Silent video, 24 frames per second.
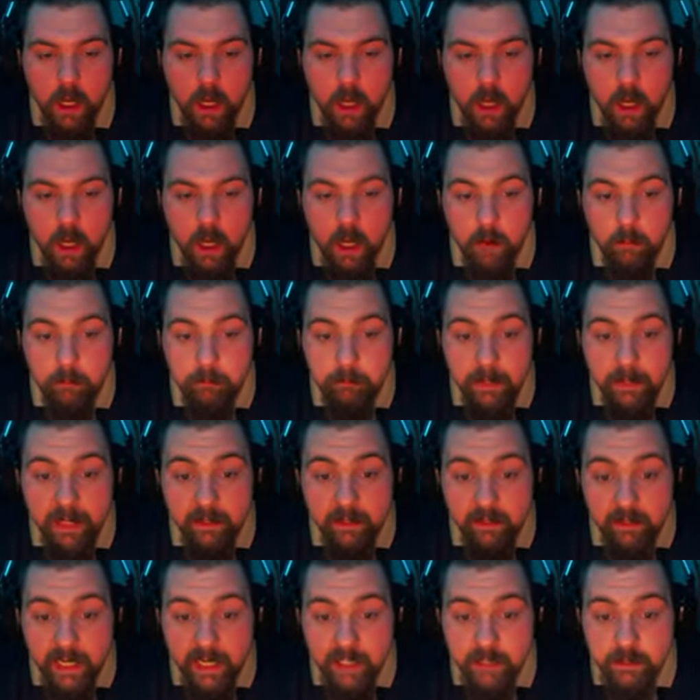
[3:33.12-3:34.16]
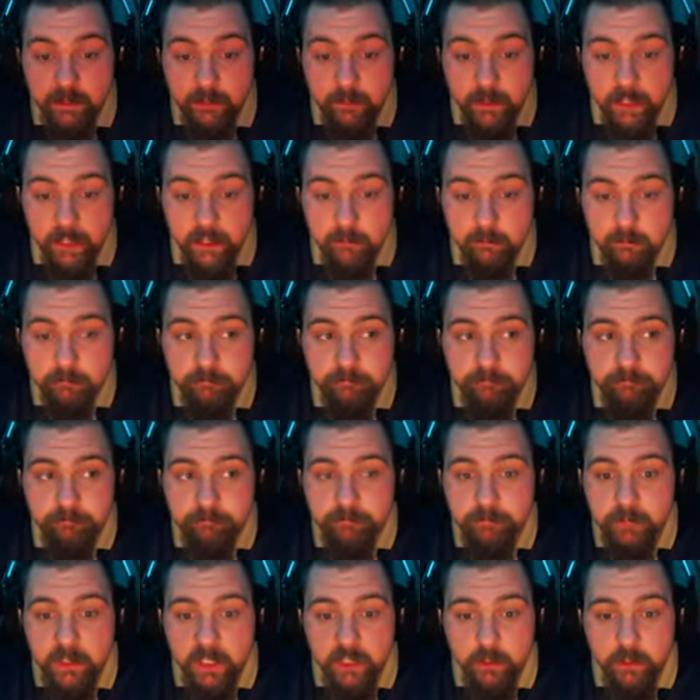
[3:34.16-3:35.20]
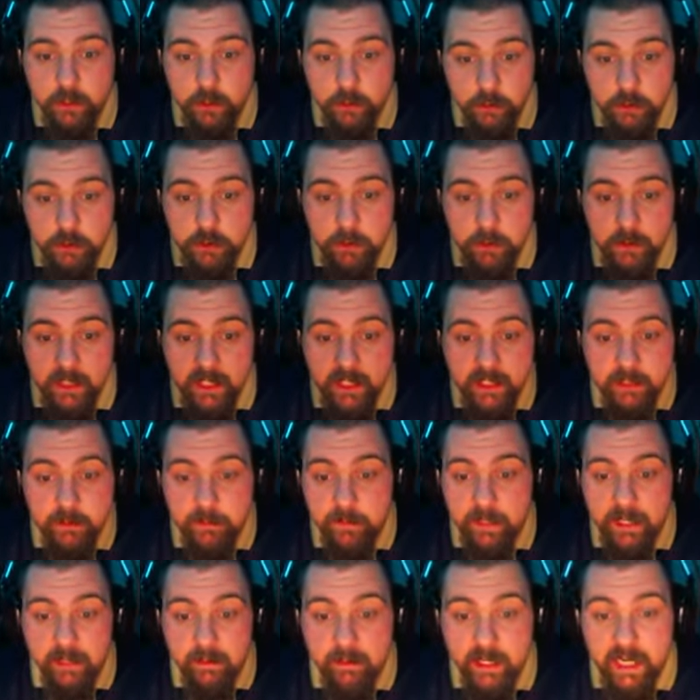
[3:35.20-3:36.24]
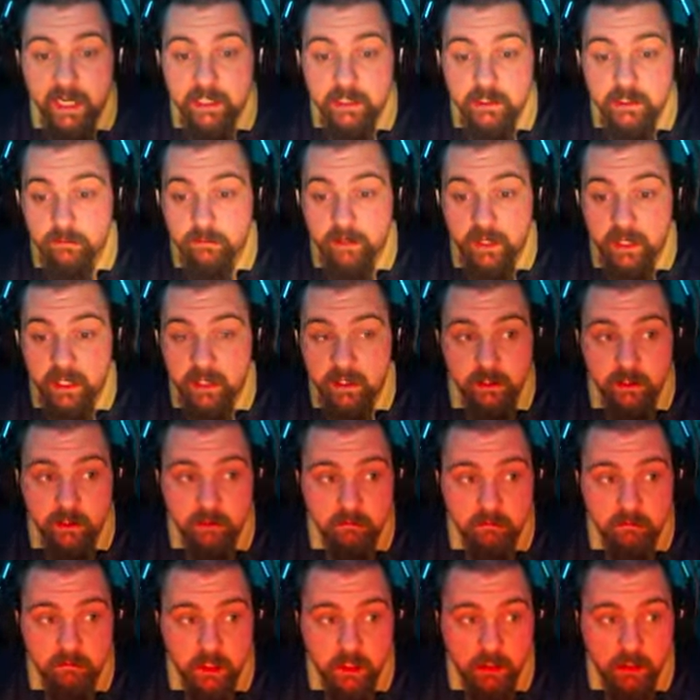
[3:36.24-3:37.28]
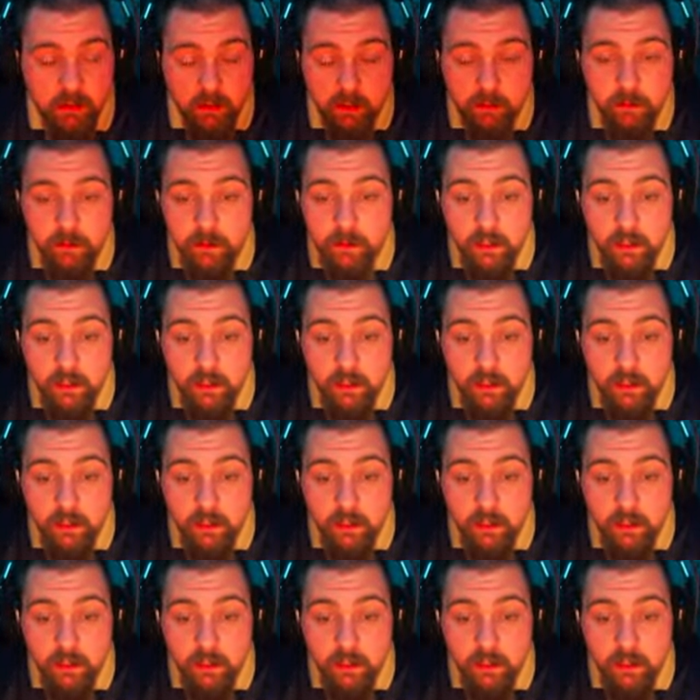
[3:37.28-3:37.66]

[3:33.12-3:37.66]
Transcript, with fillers: 2 are better than X Defiant. Like, the Crucible is better than X Defiant. You can agree with me or